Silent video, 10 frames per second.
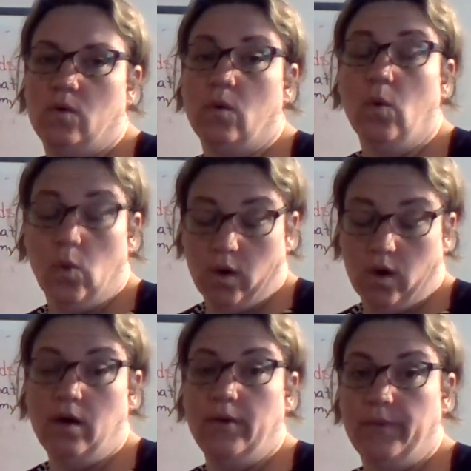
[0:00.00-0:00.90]

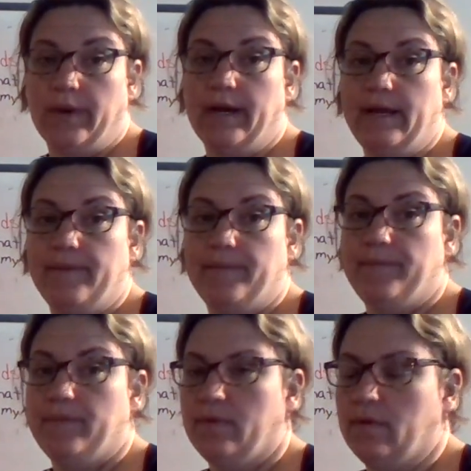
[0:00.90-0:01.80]
or, right?
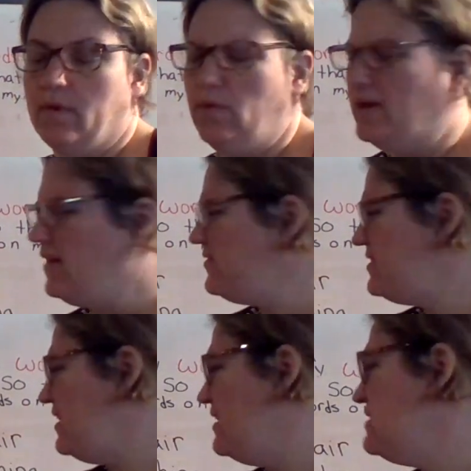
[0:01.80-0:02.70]
Oh, and I've
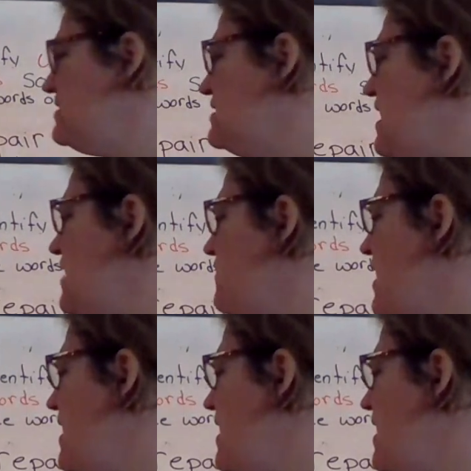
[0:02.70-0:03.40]
seen this a lot. If I